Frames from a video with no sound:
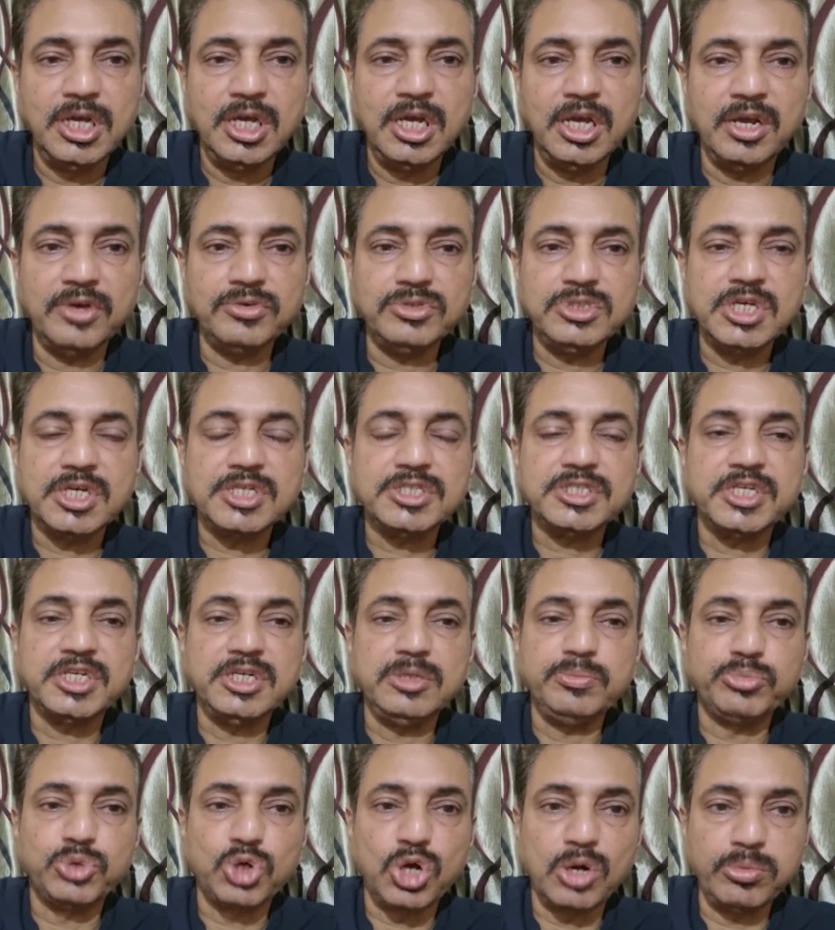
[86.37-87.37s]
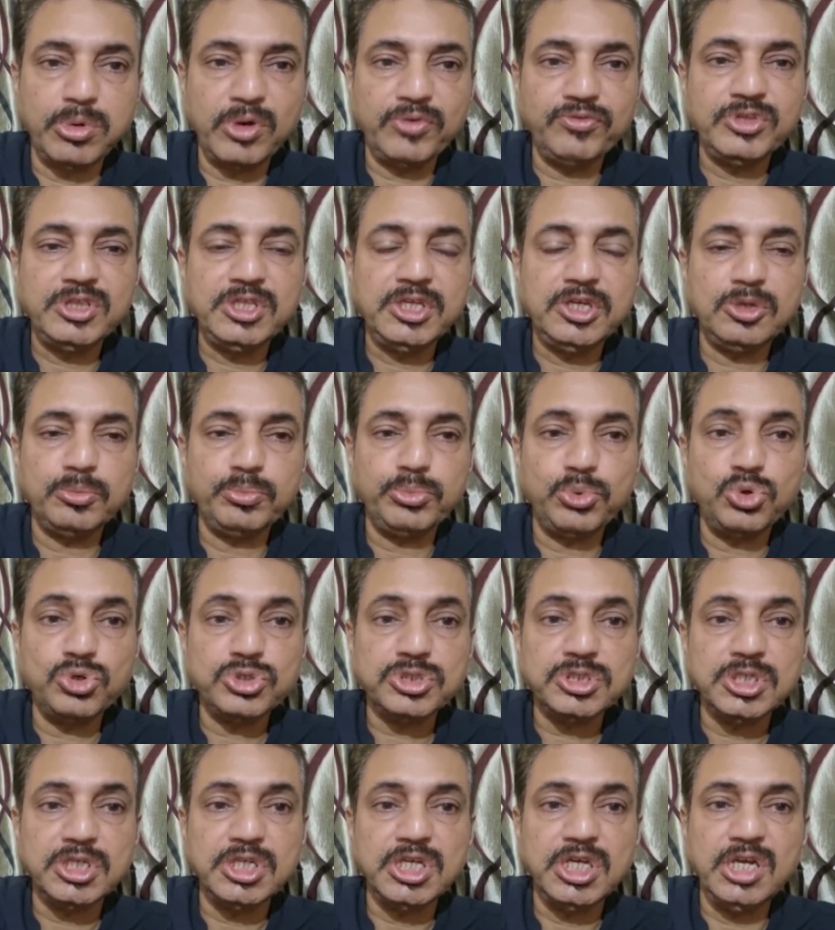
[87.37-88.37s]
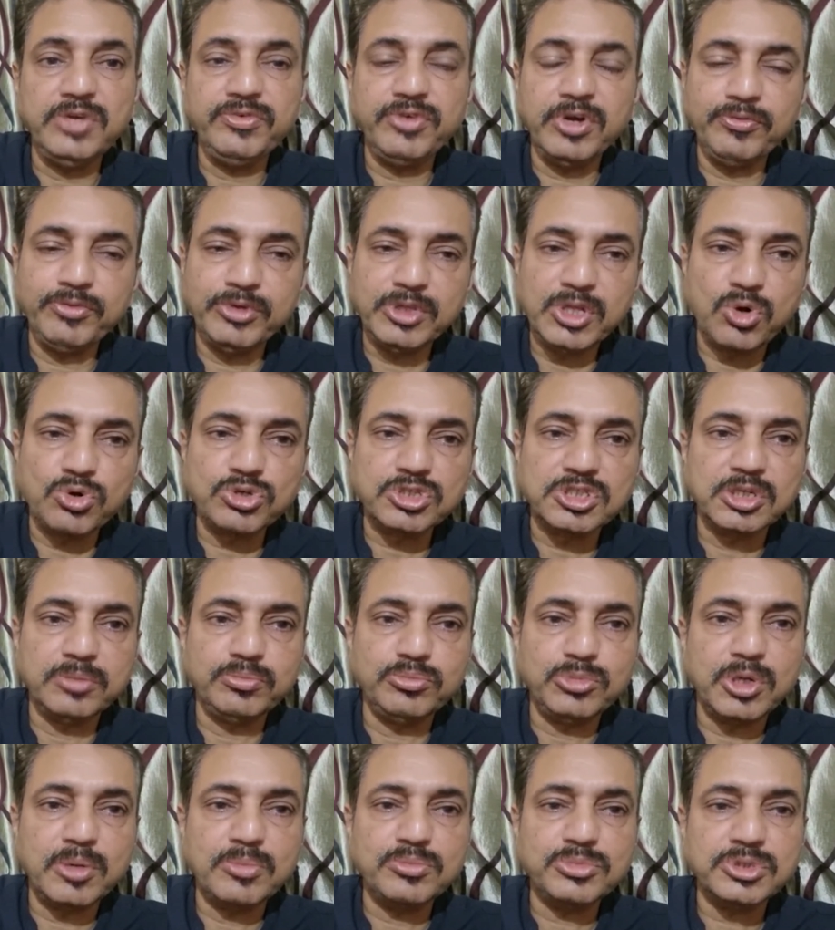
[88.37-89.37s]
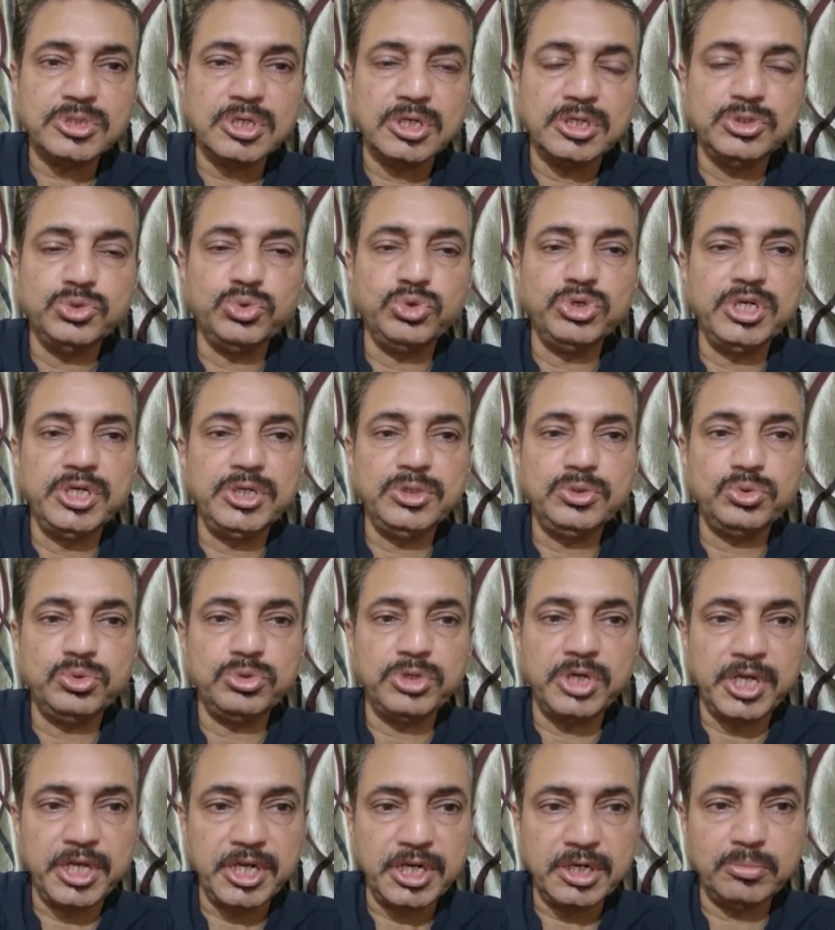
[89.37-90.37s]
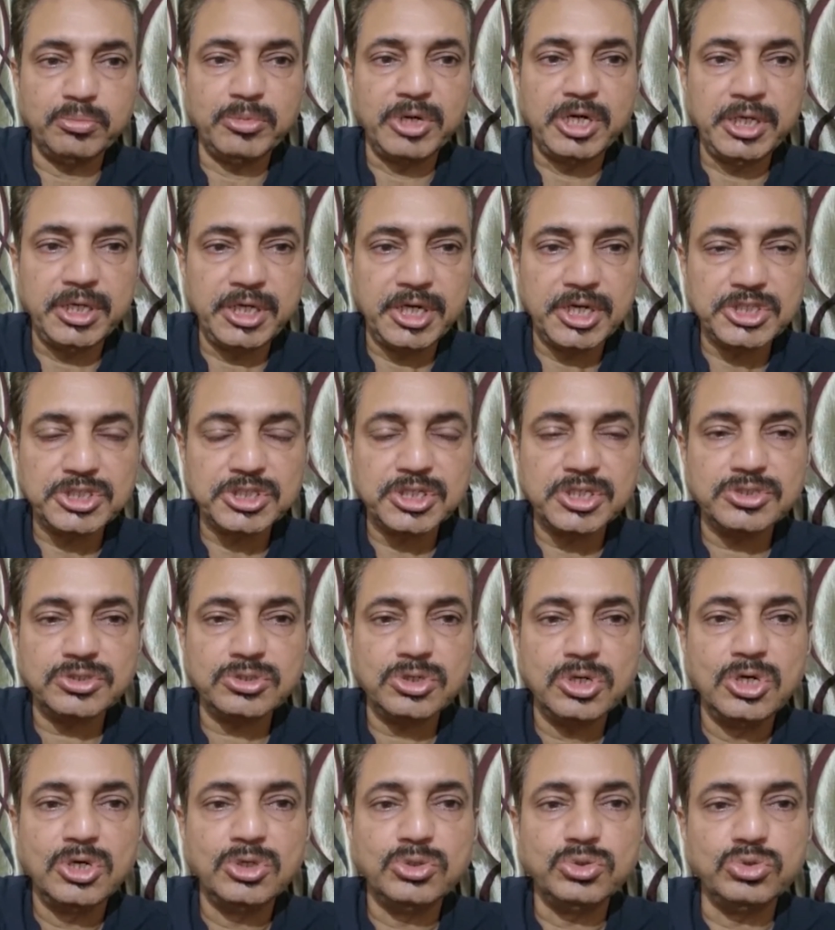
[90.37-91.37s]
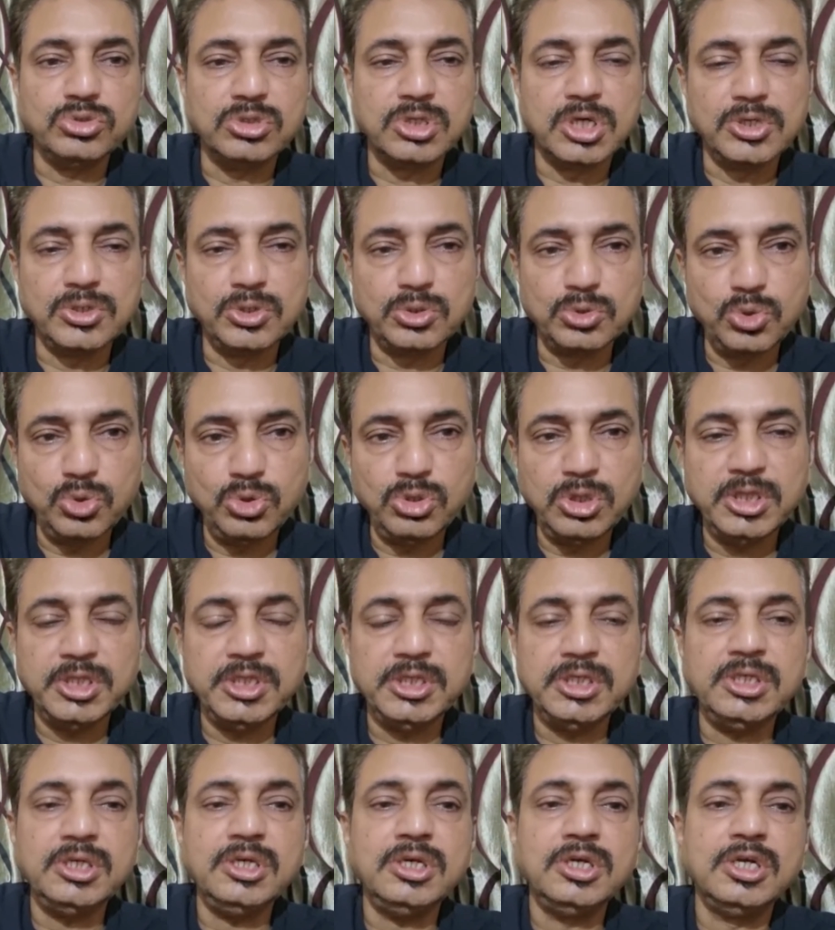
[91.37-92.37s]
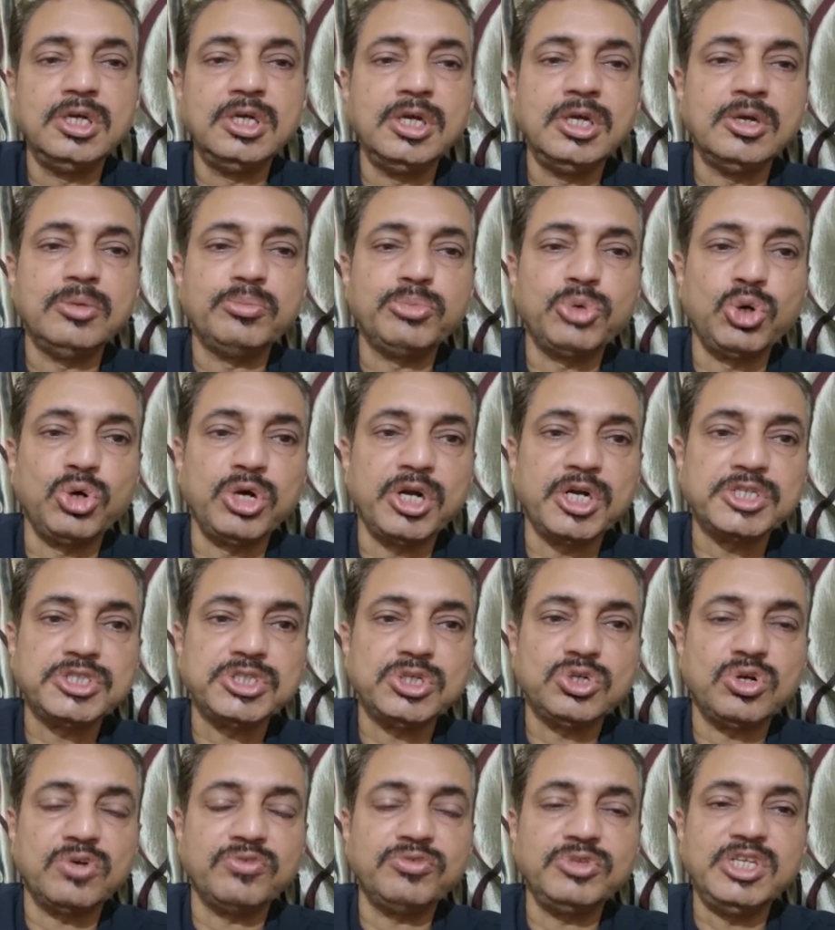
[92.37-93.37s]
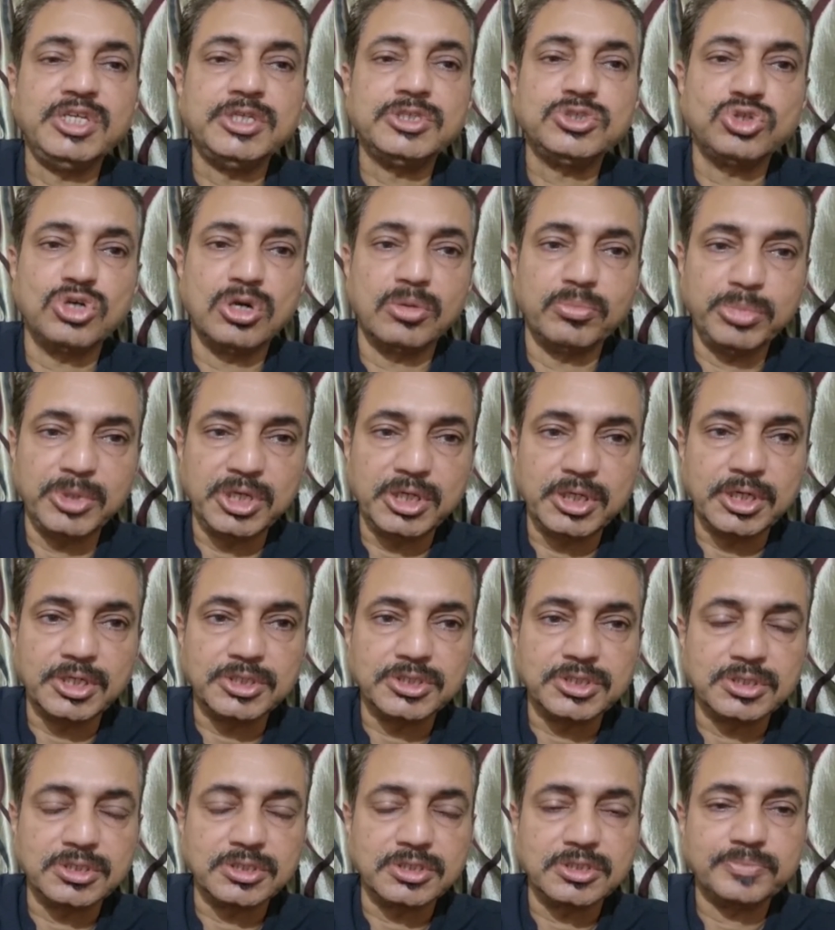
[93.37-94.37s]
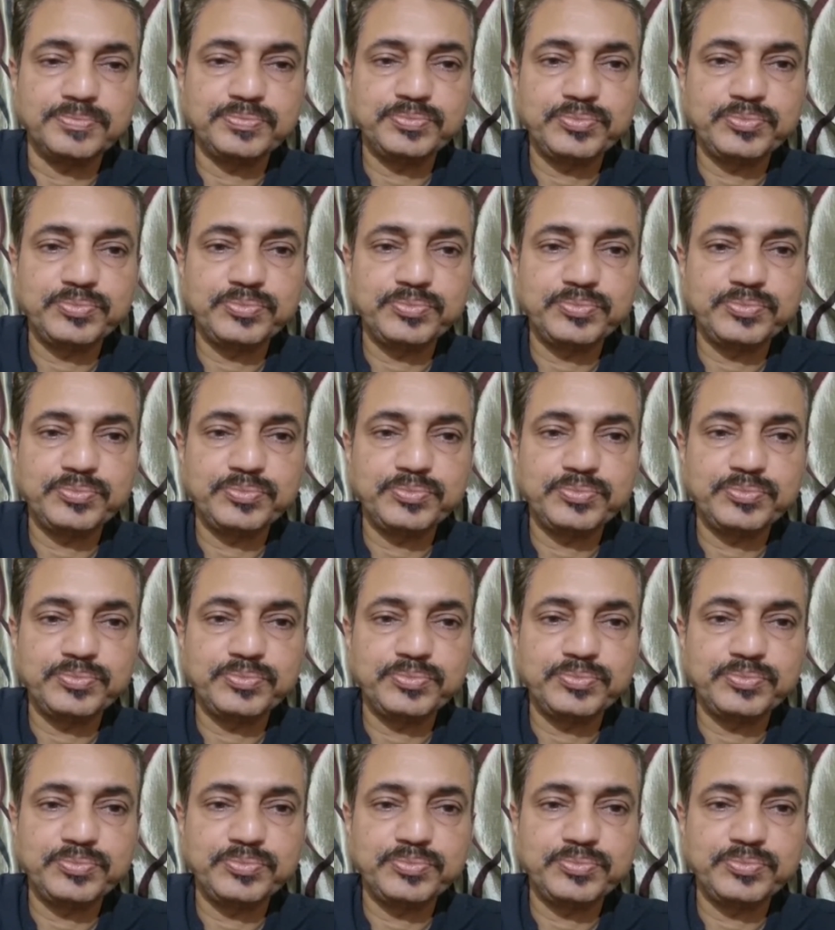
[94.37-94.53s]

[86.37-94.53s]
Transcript: If there is any problem with the reports, even without symptoms, you need to take medications to control the progression of these complications.